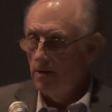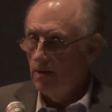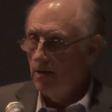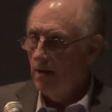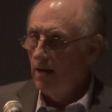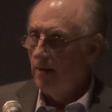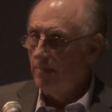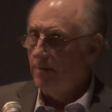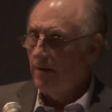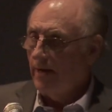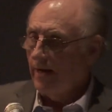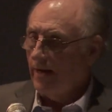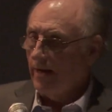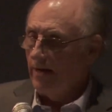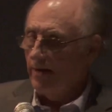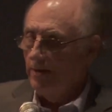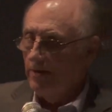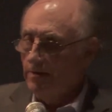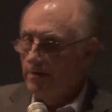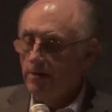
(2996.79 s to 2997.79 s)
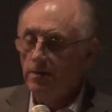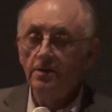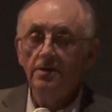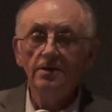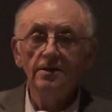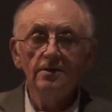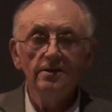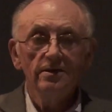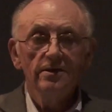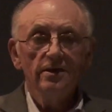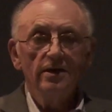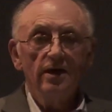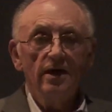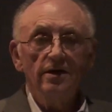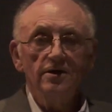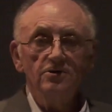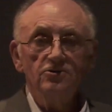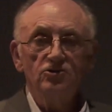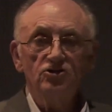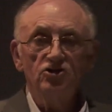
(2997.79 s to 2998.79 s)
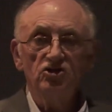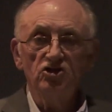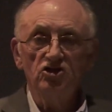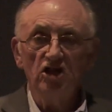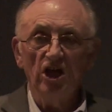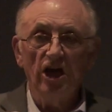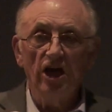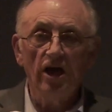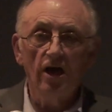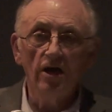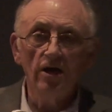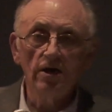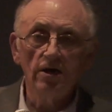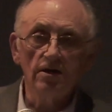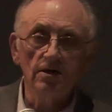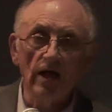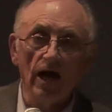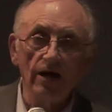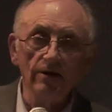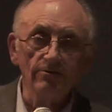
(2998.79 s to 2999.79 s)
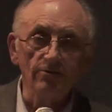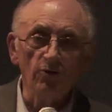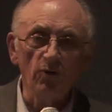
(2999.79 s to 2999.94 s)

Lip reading: a plane and sneak down to